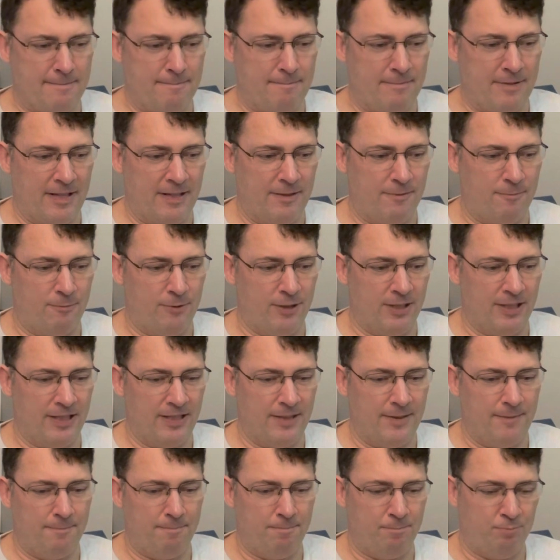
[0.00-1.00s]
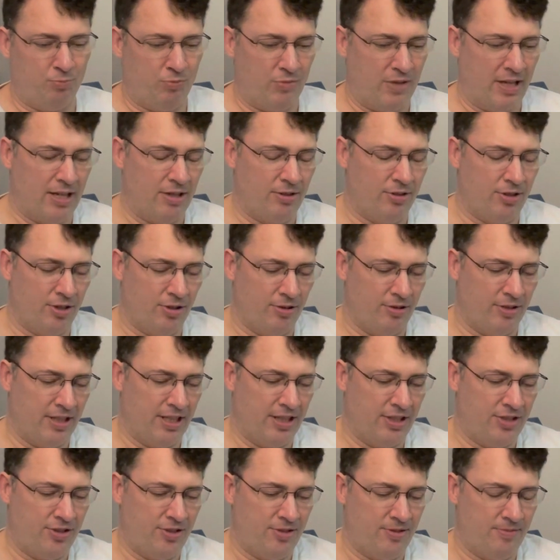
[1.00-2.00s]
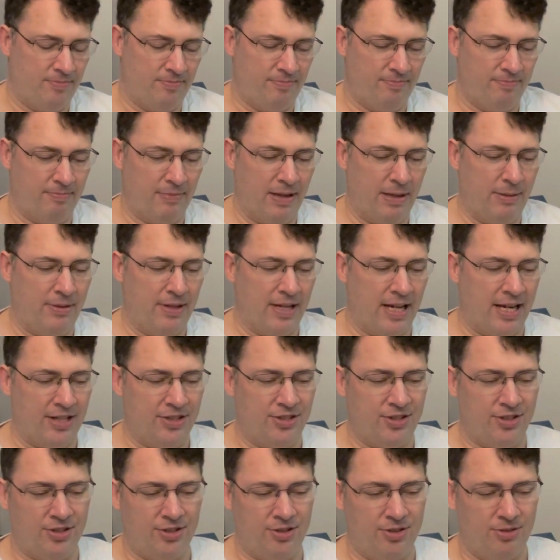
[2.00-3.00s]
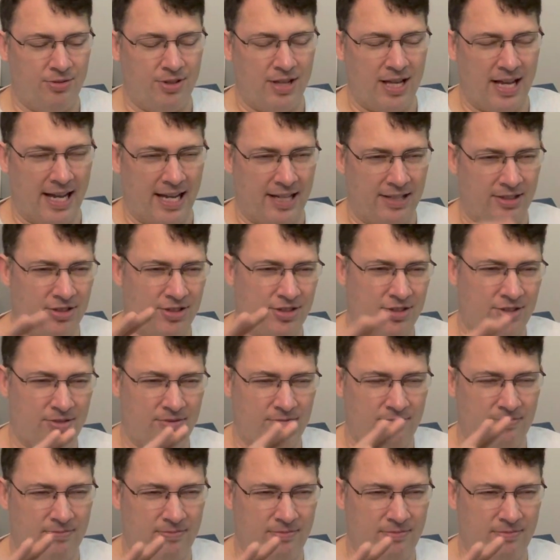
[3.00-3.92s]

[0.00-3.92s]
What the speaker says: it really, I don't know, gets, maybe I should do that. Just,